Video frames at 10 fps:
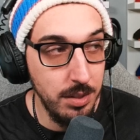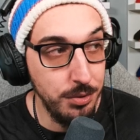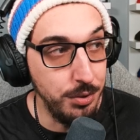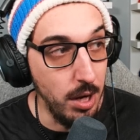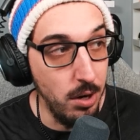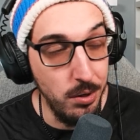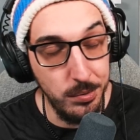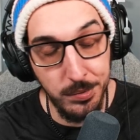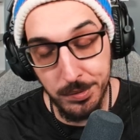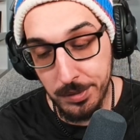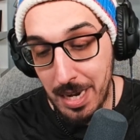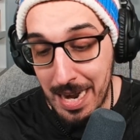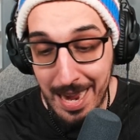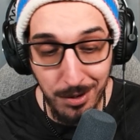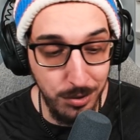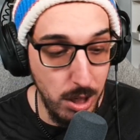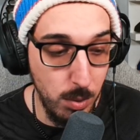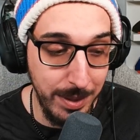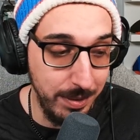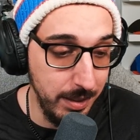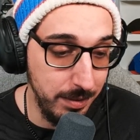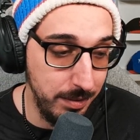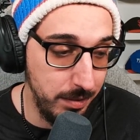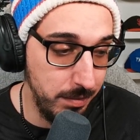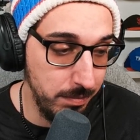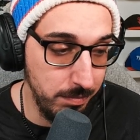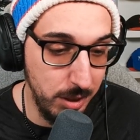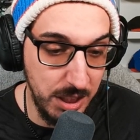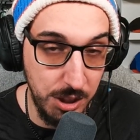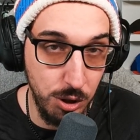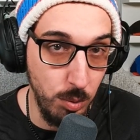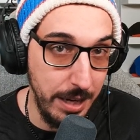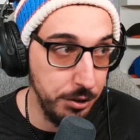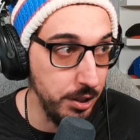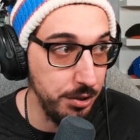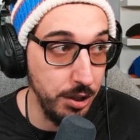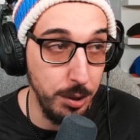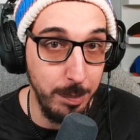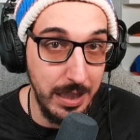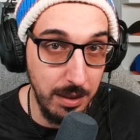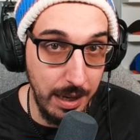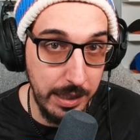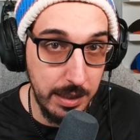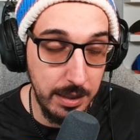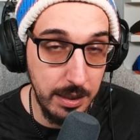So I don't know what this situation is going to be like,